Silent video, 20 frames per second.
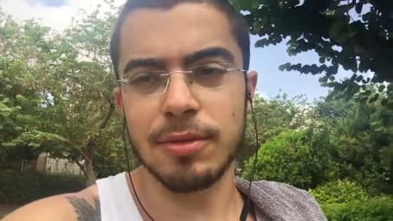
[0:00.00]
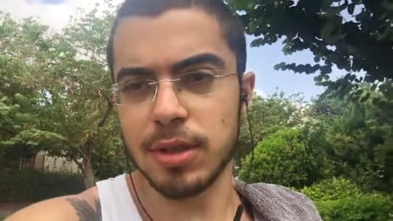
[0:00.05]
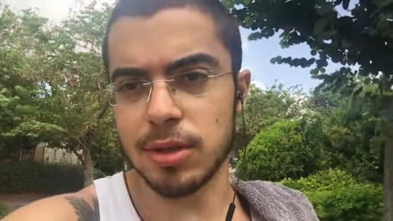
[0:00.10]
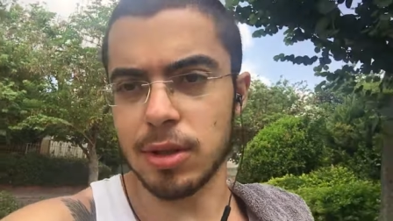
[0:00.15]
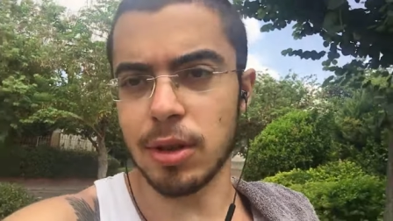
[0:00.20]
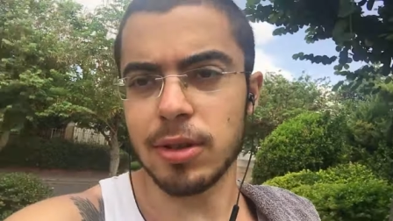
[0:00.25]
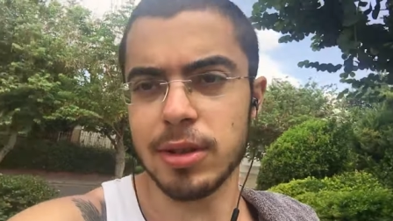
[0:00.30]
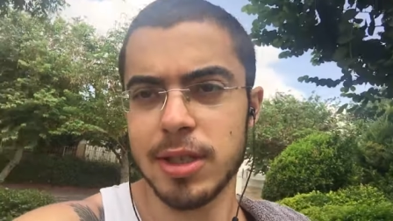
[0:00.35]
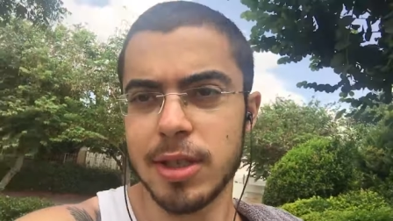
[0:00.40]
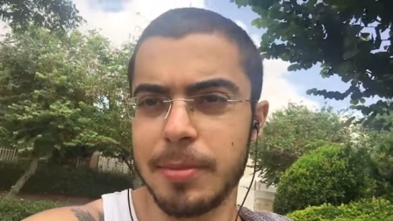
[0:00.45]

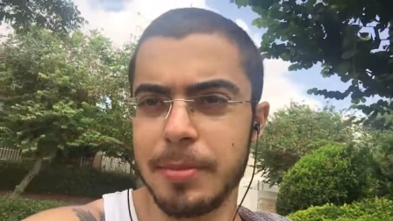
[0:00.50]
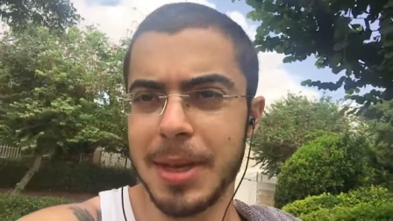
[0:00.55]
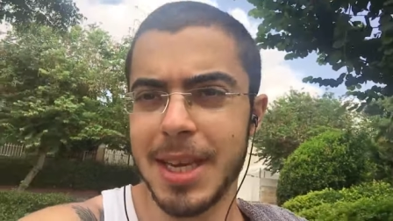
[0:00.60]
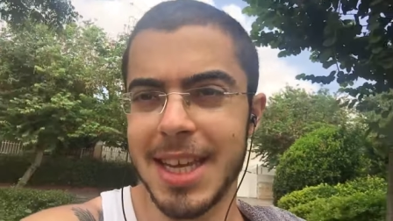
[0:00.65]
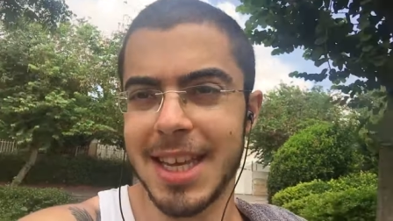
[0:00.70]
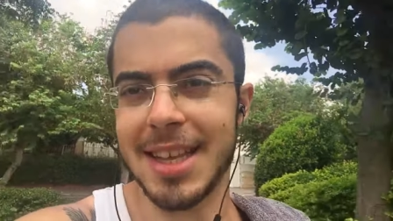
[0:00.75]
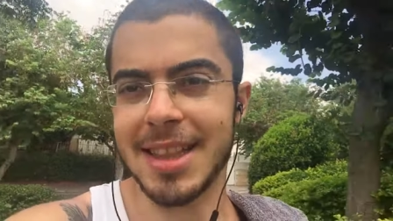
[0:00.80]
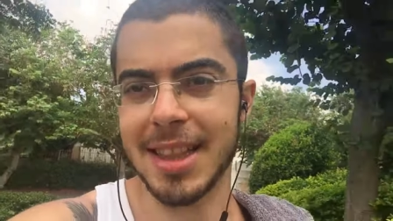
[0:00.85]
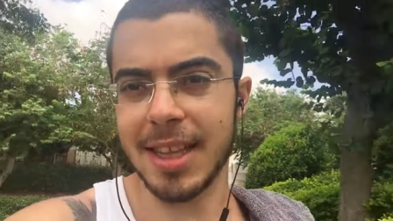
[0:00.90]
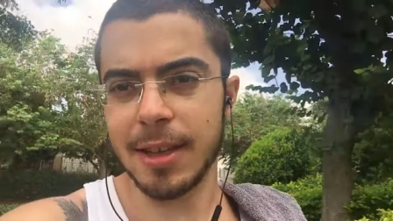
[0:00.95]
results
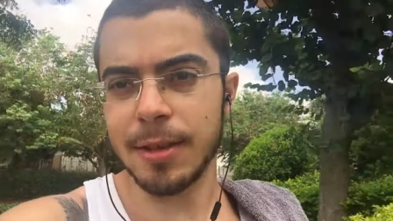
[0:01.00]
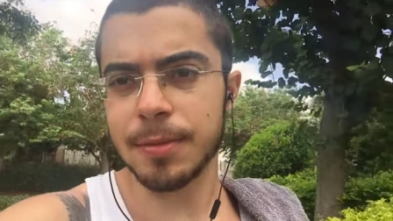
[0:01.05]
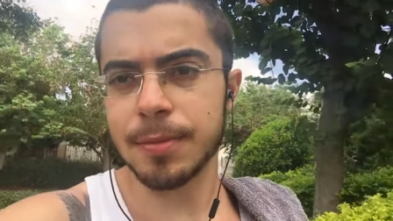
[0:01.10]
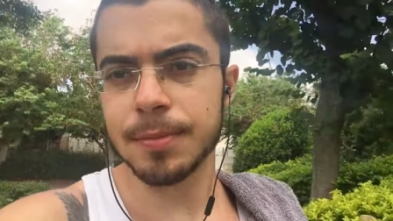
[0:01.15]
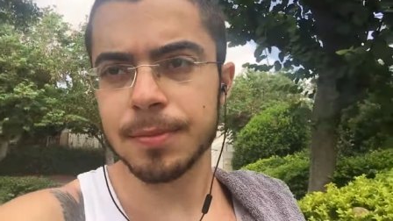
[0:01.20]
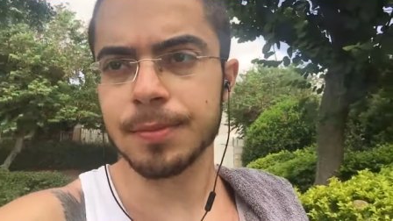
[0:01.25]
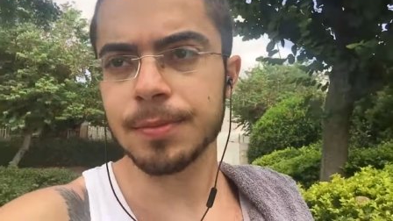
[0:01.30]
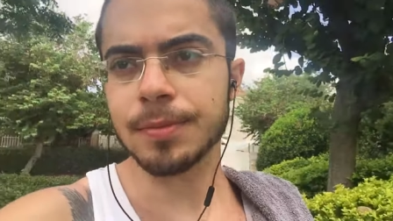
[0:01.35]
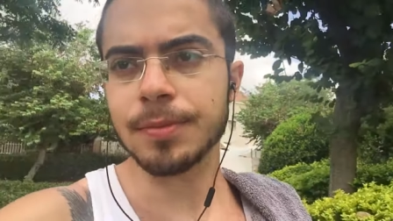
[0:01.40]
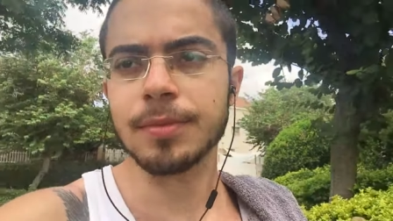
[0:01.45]
immediately.
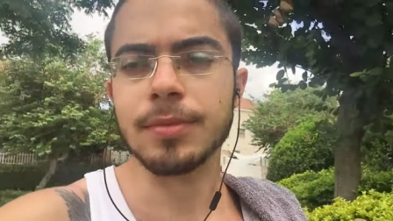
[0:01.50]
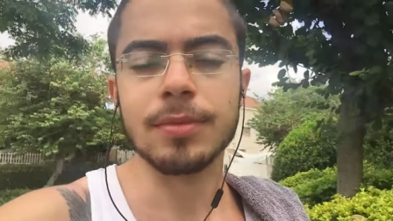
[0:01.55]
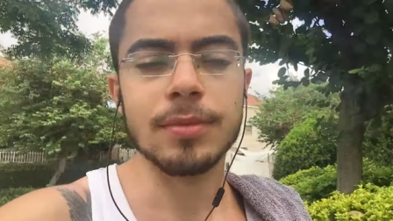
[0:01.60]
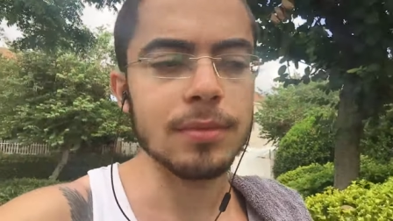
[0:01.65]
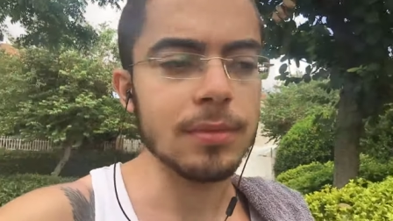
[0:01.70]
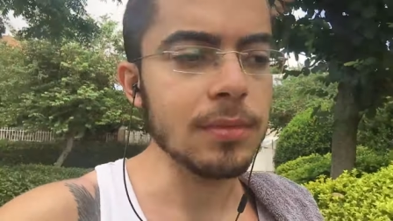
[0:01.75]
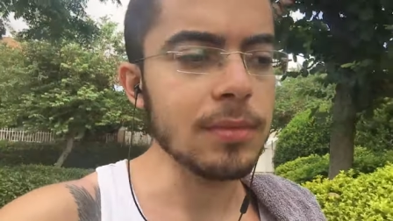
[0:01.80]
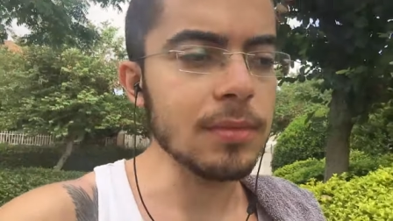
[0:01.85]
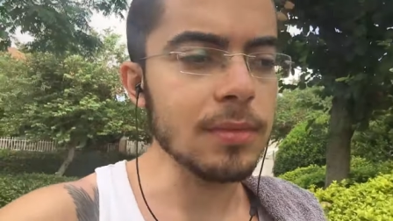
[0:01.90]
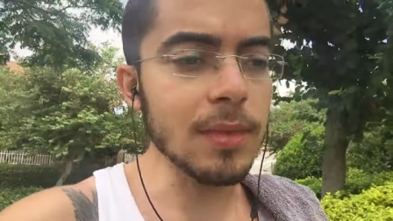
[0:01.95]

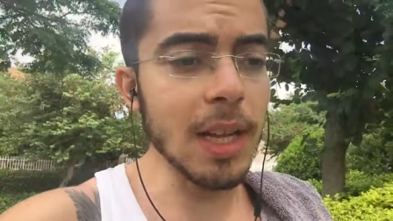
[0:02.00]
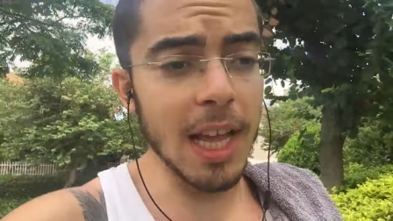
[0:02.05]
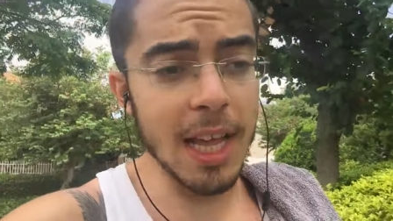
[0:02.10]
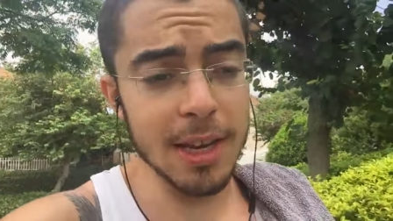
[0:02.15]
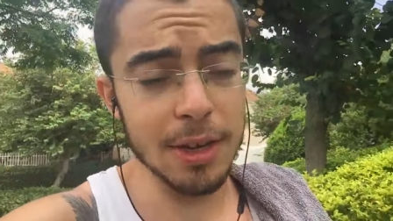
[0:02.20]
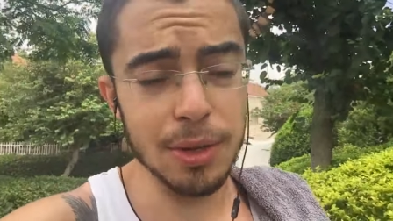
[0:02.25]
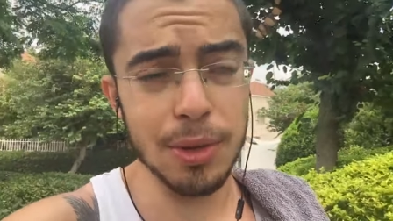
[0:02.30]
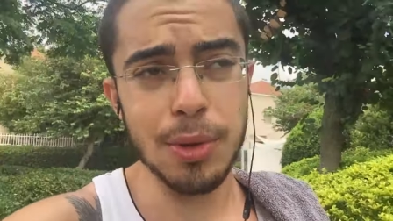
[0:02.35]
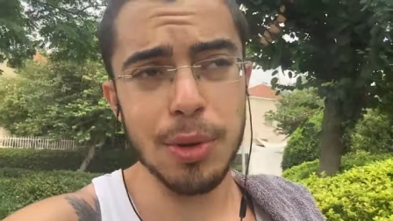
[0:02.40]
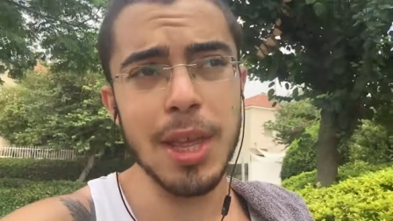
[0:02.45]

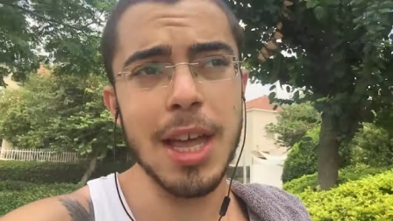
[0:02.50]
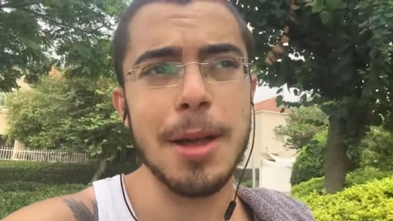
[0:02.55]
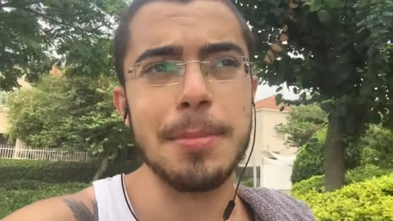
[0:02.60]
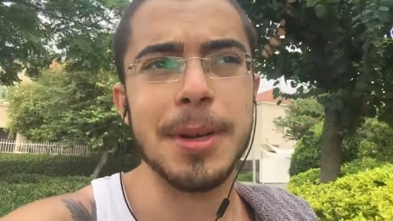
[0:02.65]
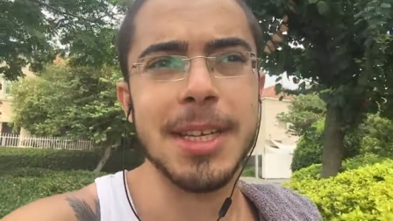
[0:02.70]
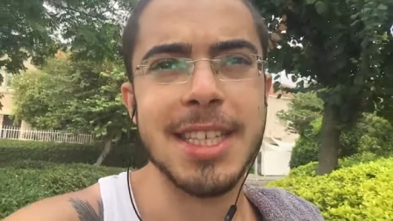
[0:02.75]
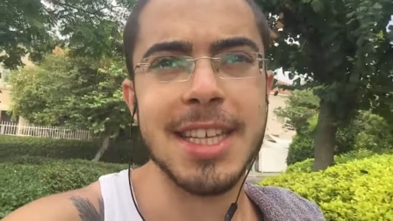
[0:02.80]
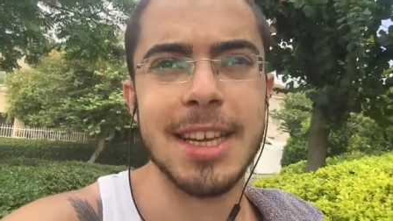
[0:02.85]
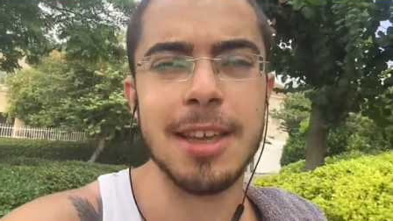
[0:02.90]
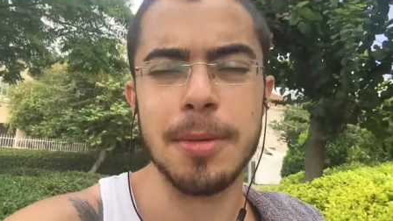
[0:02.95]
And you do that
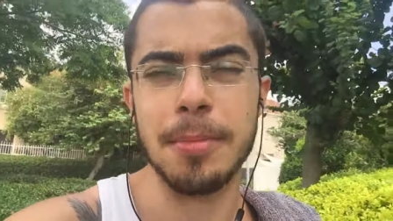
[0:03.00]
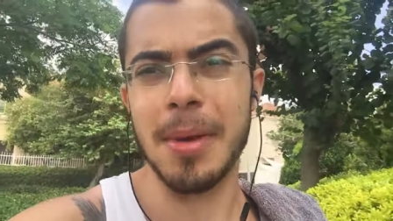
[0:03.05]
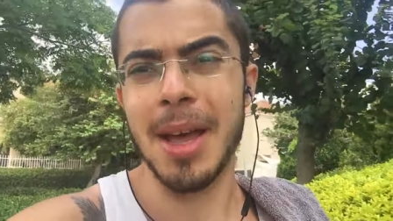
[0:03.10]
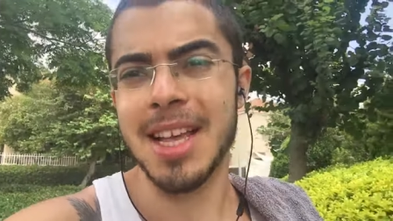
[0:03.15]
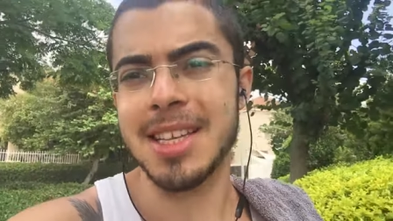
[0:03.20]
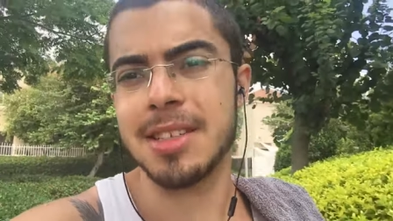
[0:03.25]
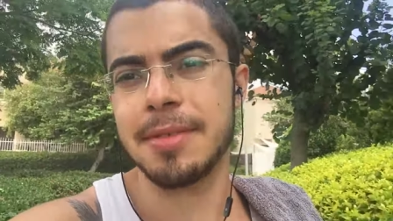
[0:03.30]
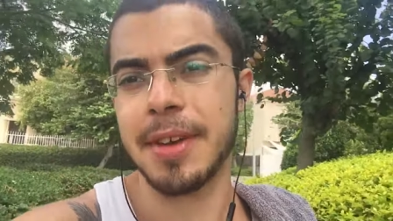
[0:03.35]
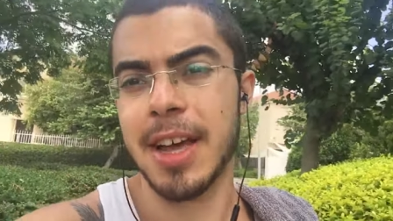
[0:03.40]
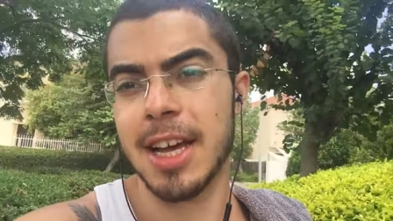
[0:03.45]
by taking
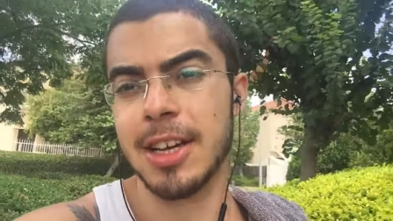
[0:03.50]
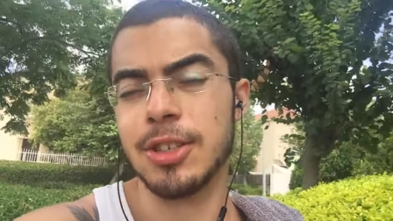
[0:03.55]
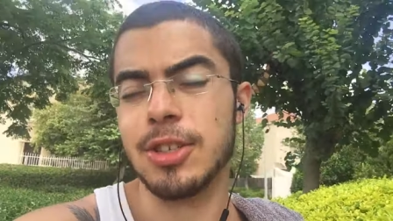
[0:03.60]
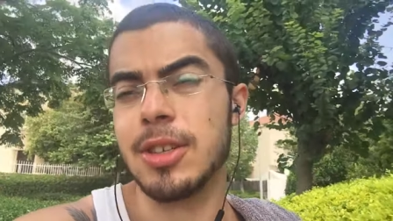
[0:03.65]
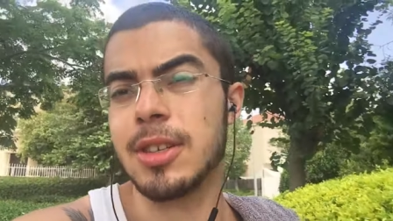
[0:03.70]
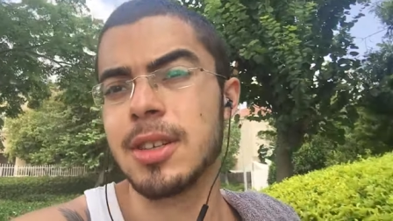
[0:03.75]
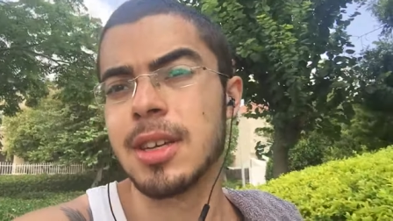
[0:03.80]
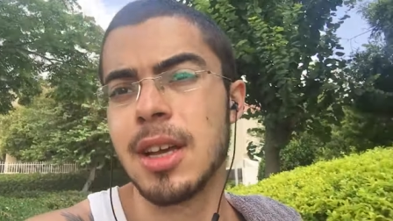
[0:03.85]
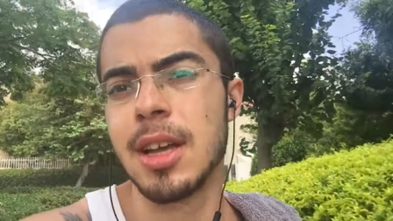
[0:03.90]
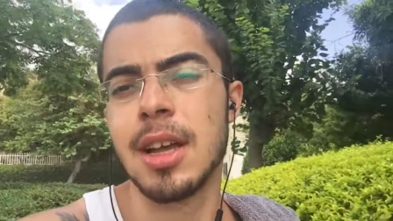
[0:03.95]
massive
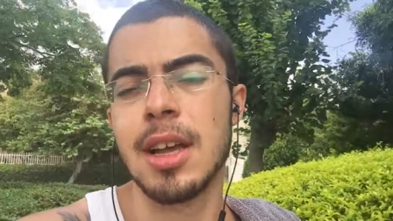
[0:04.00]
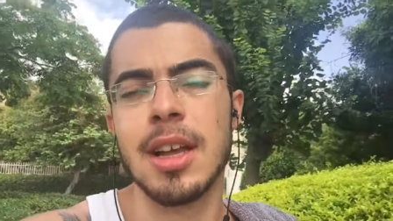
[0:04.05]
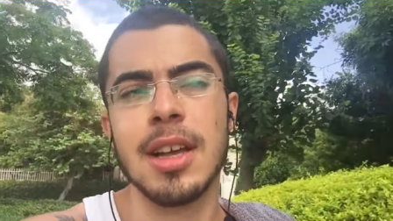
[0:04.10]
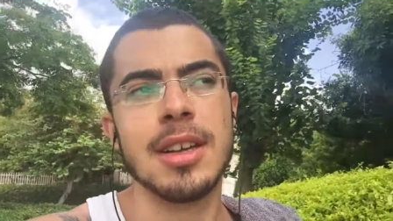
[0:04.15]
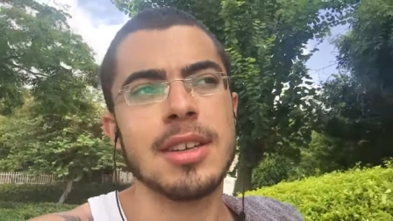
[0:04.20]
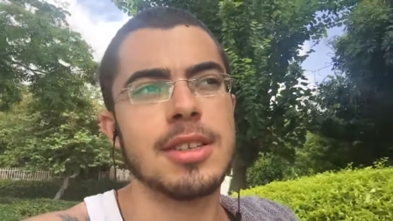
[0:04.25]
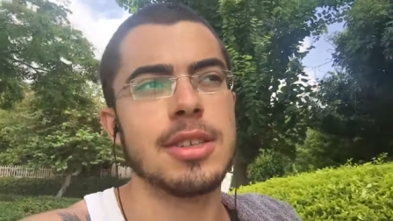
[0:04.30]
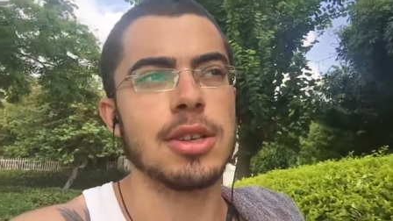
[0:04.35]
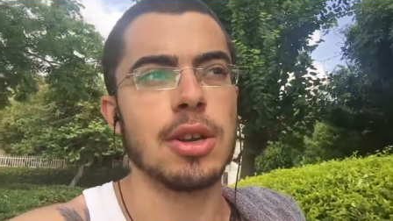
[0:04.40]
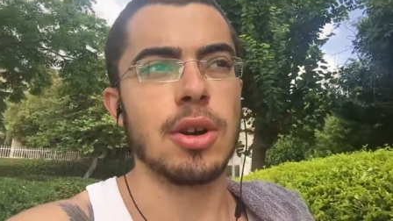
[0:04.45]
action.
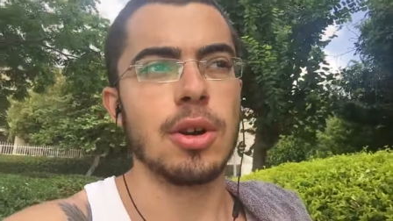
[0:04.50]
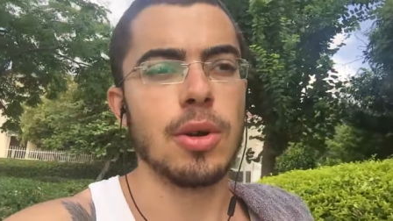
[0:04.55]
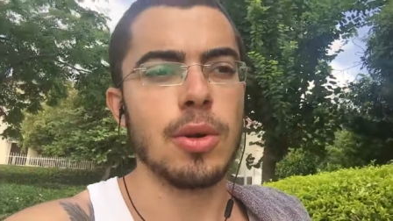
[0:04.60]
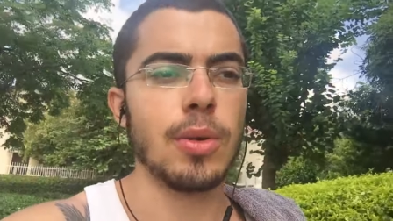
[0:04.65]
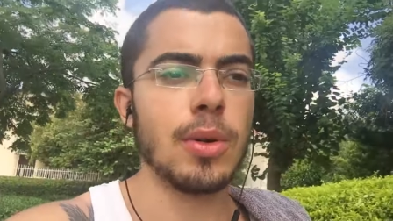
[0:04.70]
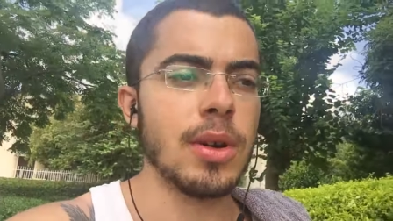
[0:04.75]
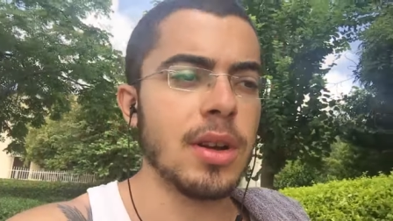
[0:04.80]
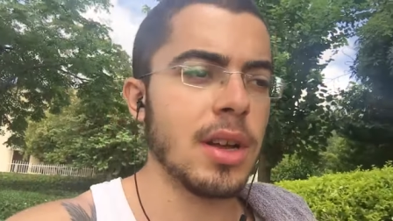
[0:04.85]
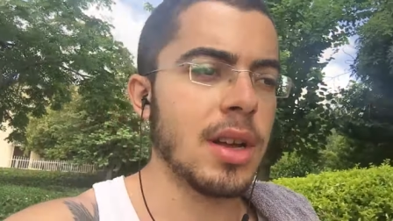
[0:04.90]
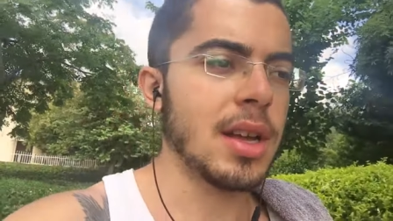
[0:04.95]
So,